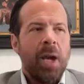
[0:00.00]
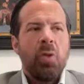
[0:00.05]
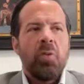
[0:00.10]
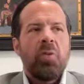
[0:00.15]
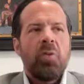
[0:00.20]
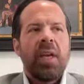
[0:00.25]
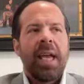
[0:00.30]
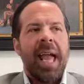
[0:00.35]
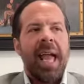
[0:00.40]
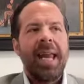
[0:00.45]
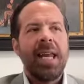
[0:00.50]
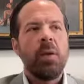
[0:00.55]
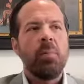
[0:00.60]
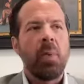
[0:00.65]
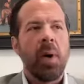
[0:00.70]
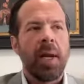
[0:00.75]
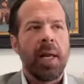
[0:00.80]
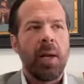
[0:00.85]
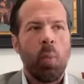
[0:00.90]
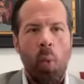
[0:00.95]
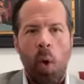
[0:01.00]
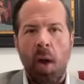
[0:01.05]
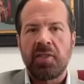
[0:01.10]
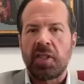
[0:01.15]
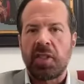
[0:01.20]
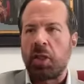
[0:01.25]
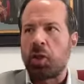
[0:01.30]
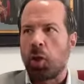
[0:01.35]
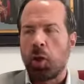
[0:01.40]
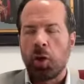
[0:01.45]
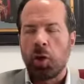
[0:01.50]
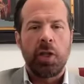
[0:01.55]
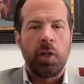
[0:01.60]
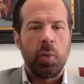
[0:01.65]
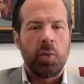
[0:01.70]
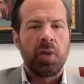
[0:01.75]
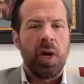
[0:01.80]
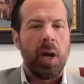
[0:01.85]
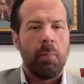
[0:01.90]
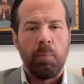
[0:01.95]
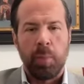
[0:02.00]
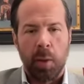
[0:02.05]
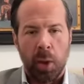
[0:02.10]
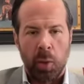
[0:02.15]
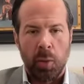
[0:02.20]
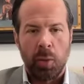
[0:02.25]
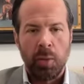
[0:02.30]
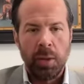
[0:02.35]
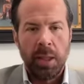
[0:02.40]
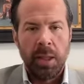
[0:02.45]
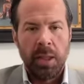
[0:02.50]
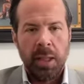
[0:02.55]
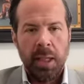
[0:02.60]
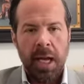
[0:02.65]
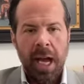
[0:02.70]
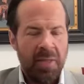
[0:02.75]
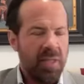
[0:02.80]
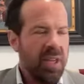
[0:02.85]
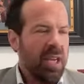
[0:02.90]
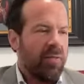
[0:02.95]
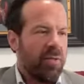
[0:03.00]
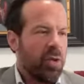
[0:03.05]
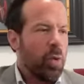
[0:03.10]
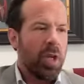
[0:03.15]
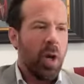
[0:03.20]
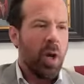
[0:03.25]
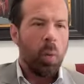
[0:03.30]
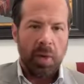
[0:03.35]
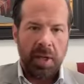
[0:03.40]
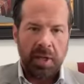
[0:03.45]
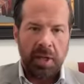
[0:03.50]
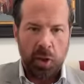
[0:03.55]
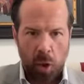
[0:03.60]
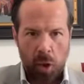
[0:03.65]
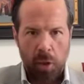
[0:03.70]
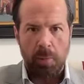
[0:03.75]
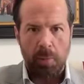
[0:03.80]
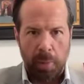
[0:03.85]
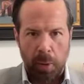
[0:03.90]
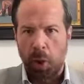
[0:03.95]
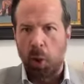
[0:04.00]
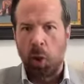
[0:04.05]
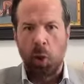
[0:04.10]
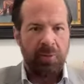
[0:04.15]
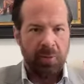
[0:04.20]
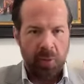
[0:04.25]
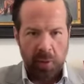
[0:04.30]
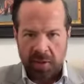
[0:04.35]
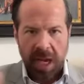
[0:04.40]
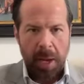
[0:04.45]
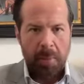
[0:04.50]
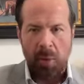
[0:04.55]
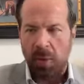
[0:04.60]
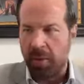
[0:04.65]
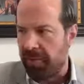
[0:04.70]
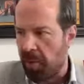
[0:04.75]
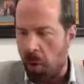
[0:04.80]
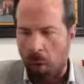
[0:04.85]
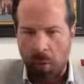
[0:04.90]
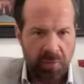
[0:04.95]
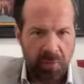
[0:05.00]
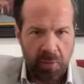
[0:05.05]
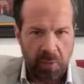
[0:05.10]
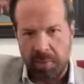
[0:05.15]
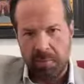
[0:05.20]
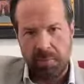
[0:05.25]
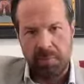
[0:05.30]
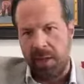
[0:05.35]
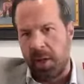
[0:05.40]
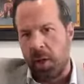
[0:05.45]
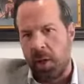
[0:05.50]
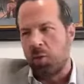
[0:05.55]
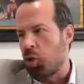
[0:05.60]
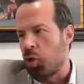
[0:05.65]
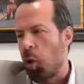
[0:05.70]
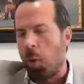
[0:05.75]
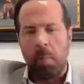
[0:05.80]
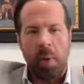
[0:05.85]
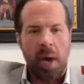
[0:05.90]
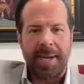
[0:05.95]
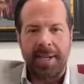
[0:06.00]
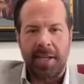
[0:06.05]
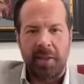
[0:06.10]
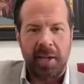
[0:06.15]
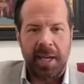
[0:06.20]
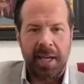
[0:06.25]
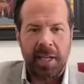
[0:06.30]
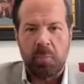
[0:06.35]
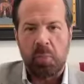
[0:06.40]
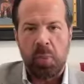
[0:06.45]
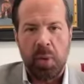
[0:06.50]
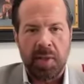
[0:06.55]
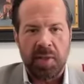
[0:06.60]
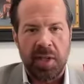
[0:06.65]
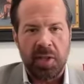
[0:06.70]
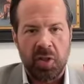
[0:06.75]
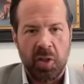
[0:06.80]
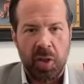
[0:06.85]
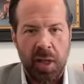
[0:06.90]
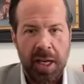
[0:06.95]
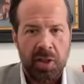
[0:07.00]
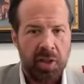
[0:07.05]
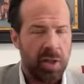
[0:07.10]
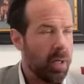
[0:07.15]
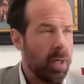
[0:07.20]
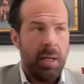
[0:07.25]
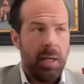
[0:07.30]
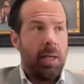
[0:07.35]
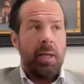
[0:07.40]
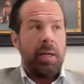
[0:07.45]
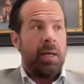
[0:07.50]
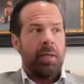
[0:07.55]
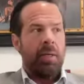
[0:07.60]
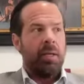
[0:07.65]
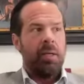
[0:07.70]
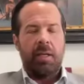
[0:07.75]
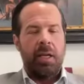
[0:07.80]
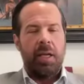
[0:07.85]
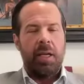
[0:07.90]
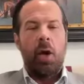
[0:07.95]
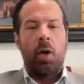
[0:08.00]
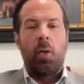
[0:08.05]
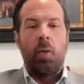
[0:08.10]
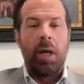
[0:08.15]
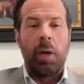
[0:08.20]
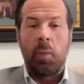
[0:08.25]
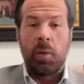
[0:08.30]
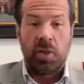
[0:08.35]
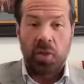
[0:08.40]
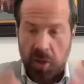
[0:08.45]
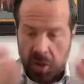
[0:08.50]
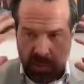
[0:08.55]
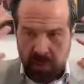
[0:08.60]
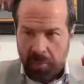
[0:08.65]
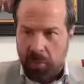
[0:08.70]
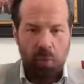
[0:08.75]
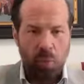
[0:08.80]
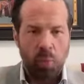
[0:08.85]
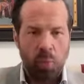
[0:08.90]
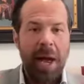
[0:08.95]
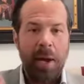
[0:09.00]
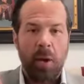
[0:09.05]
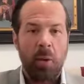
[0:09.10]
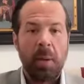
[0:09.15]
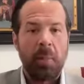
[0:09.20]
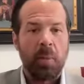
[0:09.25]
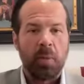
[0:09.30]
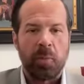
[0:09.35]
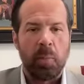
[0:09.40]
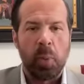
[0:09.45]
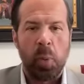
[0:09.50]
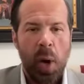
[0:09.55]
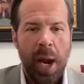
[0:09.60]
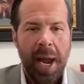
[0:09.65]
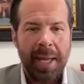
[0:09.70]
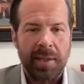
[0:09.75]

think anybody wants to turn Utah blue. I think if Utah were to turn blue, for example, and vote for Joe Biden in the next presidential election, it would just rattle people's brains.